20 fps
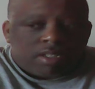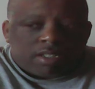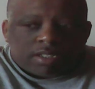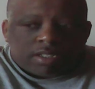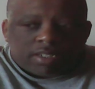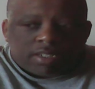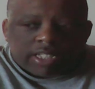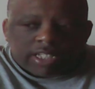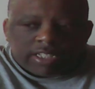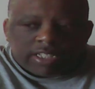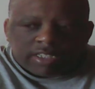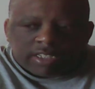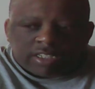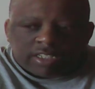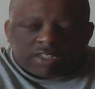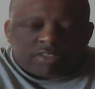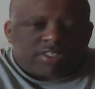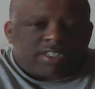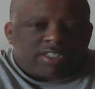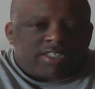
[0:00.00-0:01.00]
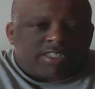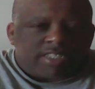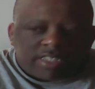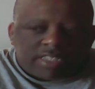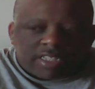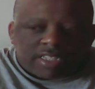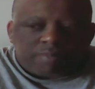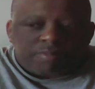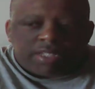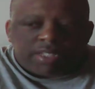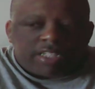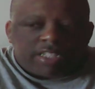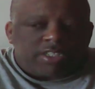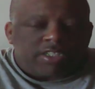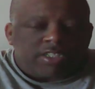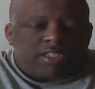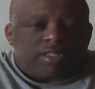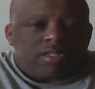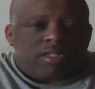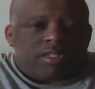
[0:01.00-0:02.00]
that there's a
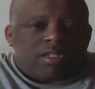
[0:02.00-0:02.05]
temptation,